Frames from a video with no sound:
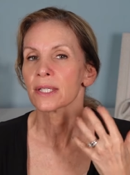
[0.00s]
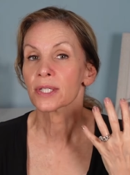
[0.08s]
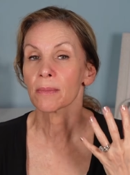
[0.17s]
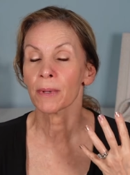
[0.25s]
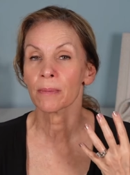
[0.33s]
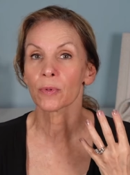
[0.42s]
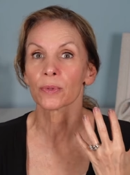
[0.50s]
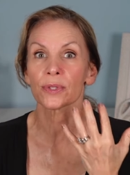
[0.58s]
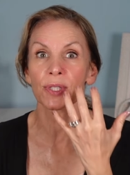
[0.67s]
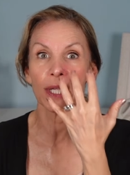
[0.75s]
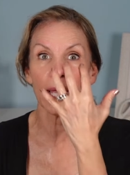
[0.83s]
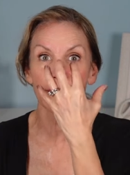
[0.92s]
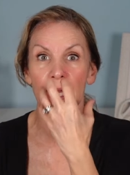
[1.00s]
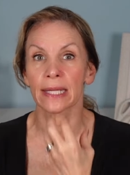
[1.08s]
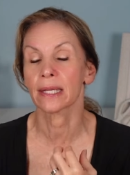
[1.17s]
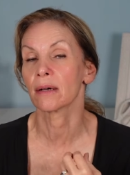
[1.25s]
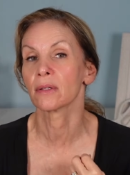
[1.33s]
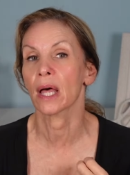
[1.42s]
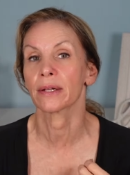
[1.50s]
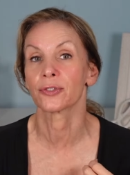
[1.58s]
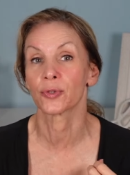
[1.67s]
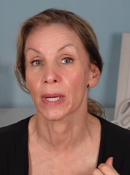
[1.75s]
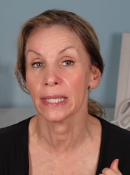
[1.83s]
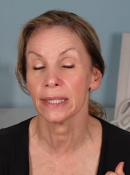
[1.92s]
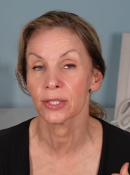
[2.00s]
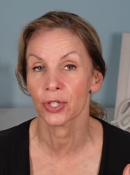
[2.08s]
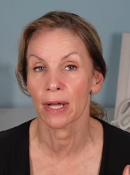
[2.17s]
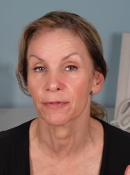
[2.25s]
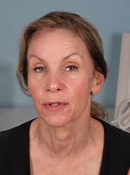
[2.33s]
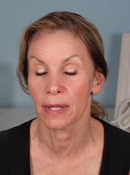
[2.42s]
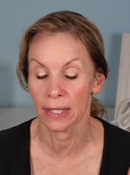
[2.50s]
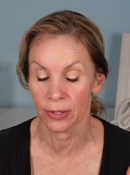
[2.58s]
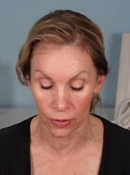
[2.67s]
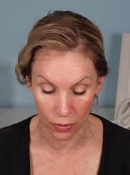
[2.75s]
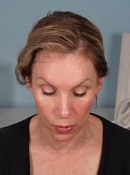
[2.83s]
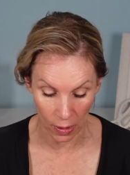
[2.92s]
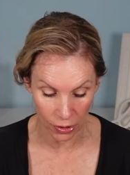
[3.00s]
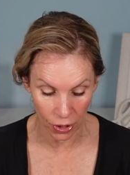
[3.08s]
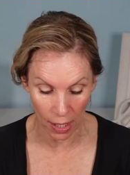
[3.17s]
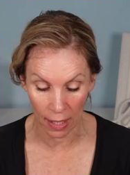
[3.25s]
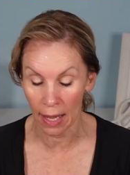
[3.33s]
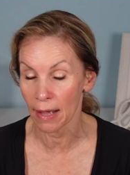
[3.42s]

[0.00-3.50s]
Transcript: Some people will say they get a lot of drainage after they do gua sha.